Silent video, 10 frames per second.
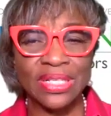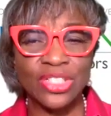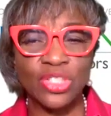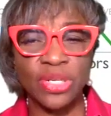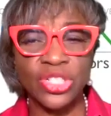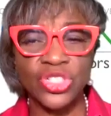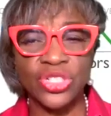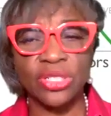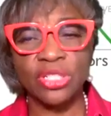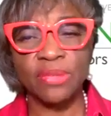Just want to
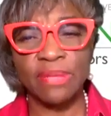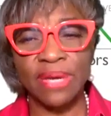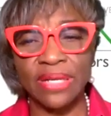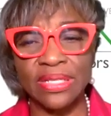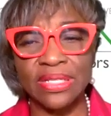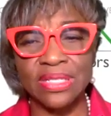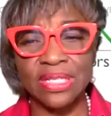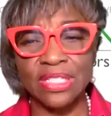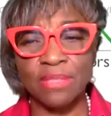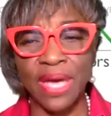share a little bit about
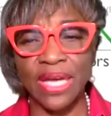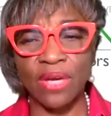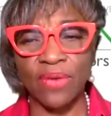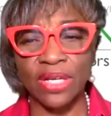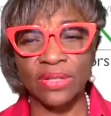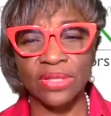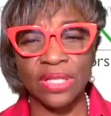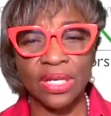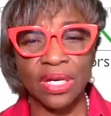his background.